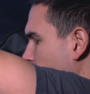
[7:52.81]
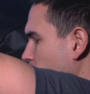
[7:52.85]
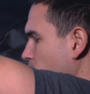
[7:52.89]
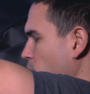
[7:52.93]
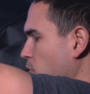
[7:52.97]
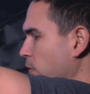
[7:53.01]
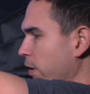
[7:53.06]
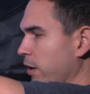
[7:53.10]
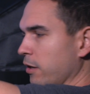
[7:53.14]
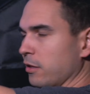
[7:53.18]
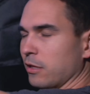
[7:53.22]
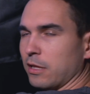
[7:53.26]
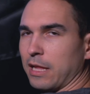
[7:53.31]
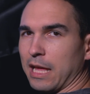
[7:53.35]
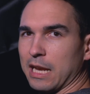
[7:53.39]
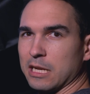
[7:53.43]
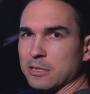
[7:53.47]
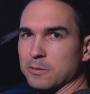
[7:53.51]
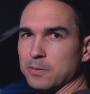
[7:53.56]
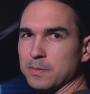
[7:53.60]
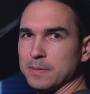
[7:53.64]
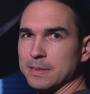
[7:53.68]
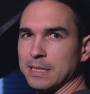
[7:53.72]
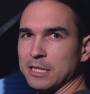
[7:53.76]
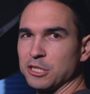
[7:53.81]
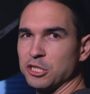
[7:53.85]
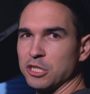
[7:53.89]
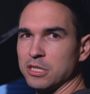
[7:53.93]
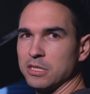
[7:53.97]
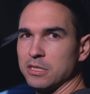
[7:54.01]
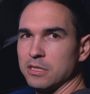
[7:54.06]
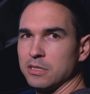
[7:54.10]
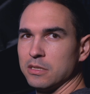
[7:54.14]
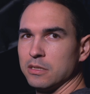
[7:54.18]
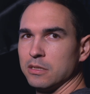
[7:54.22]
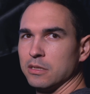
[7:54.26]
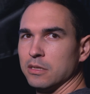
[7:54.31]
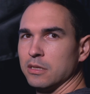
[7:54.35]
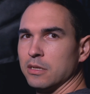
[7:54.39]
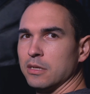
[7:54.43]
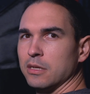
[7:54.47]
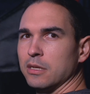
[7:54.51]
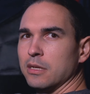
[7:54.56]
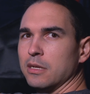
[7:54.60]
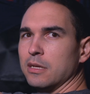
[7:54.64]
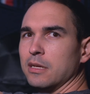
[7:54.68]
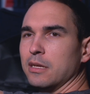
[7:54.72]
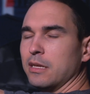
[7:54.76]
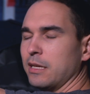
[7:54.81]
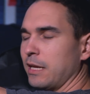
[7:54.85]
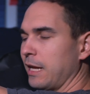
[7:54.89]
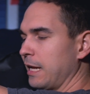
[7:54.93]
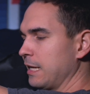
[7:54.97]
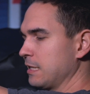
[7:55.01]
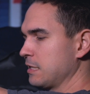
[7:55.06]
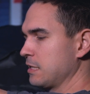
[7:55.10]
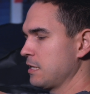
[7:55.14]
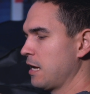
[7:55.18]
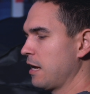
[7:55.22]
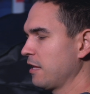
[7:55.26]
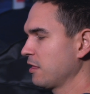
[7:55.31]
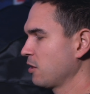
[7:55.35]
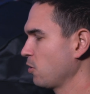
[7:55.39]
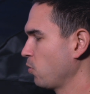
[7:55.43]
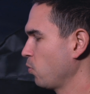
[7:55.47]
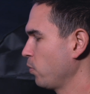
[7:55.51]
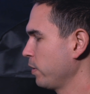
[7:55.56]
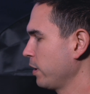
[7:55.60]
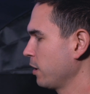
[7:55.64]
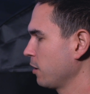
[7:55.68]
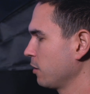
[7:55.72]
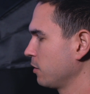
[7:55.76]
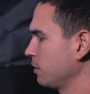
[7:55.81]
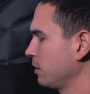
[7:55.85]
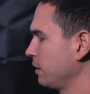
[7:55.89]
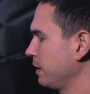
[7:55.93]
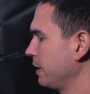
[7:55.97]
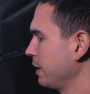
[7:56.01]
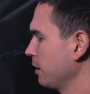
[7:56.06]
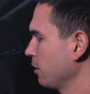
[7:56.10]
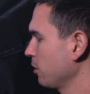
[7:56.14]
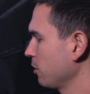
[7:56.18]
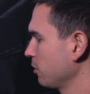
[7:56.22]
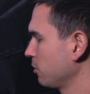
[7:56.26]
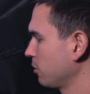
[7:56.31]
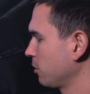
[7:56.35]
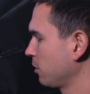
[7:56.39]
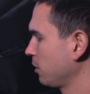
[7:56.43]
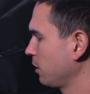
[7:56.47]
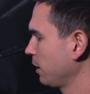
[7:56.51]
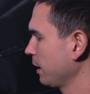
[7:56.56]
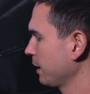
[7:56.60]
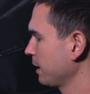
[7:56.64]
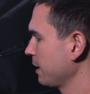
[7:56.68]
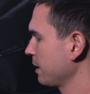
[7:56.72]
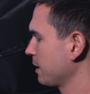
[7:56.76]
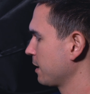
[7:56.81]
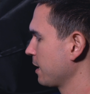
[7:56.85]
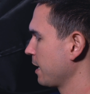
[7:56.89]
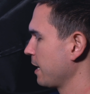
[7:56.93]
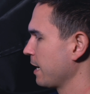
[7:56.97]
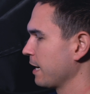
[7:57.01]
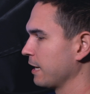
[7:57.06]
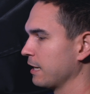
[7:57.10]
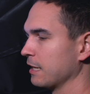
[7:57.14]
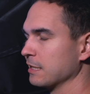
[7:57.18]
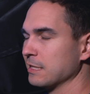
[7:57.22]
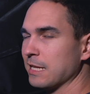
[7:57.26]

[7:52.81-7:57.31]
where the light is positioned is not the weird geared clicky kind.